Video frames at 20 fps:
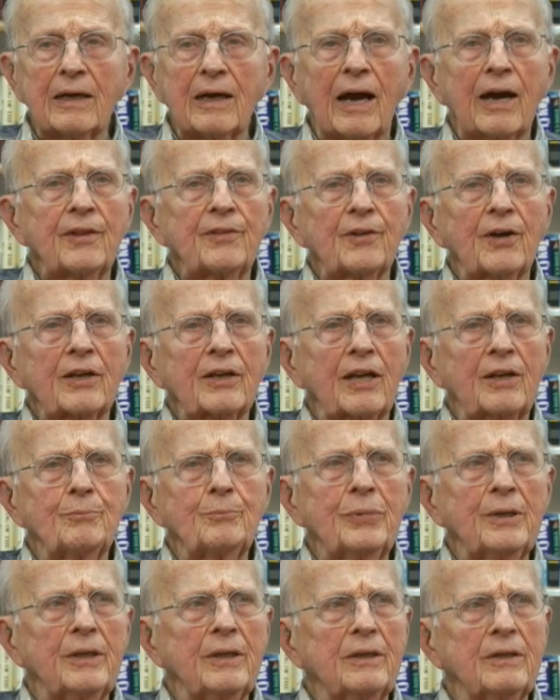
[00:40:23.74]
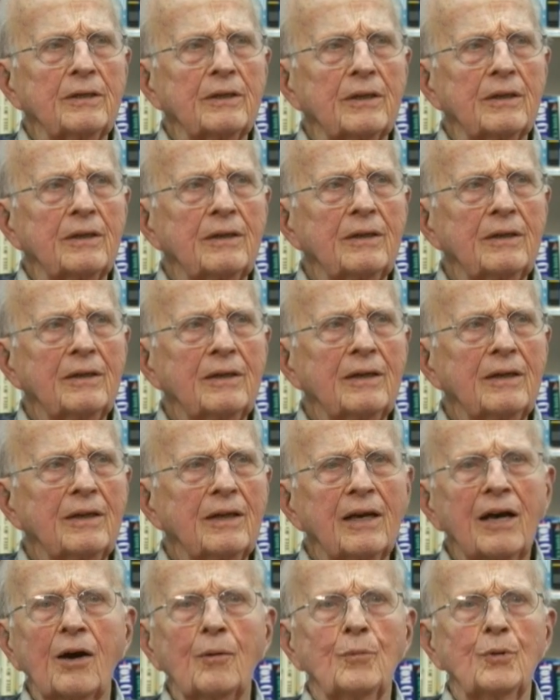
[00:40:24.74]
I thought I'd be
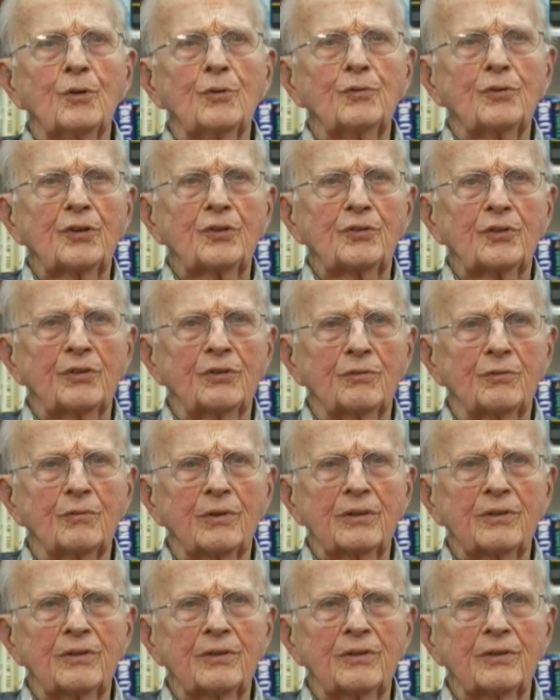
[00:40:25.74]
a musician